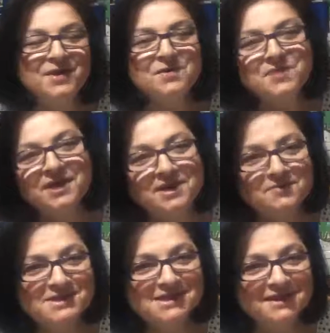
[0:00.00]
Hello, my
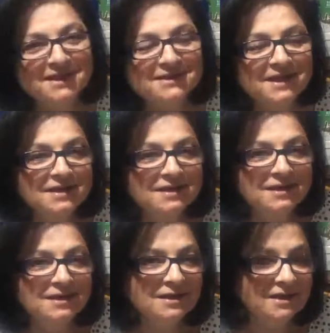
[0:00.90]
name is Anneta,
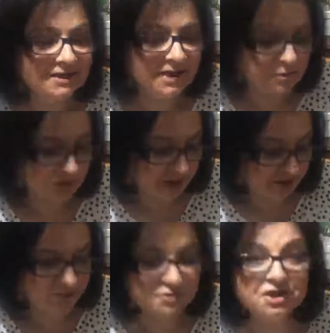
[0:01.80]
and I would
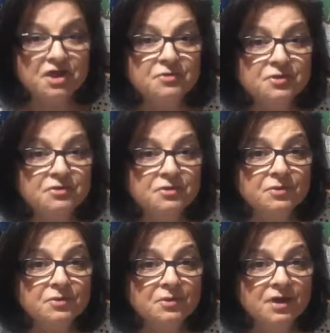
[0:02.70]
like to share with
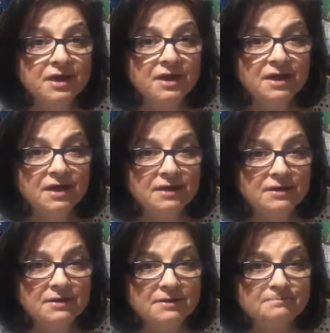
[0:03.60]
you
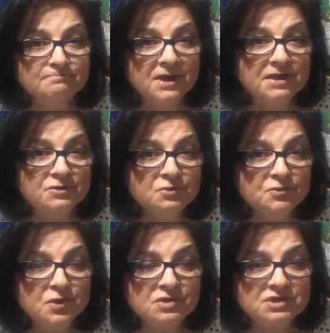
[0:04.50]
a little
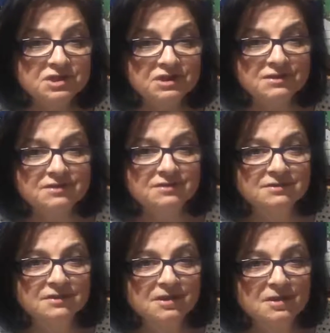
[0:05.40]
project
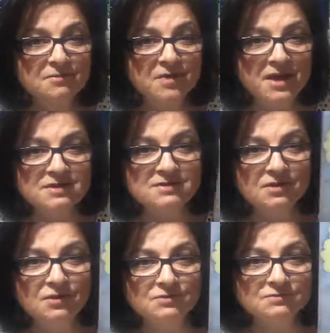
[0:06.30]

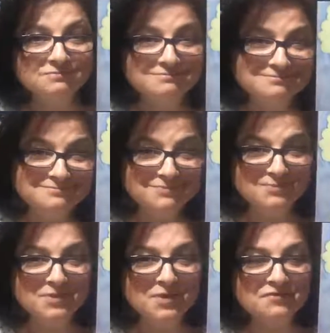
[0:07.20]
based on
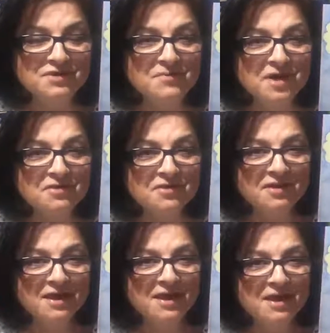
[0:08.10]
Book of the Month,
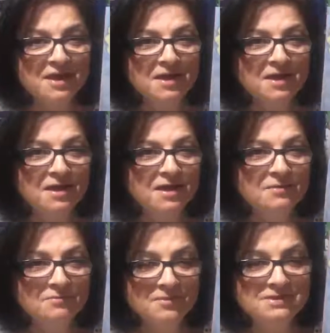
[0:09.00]

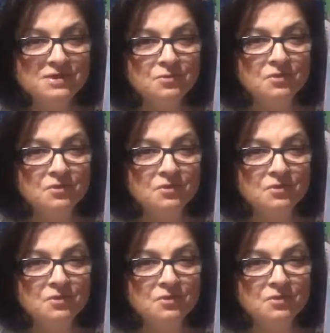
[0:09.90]
Mr.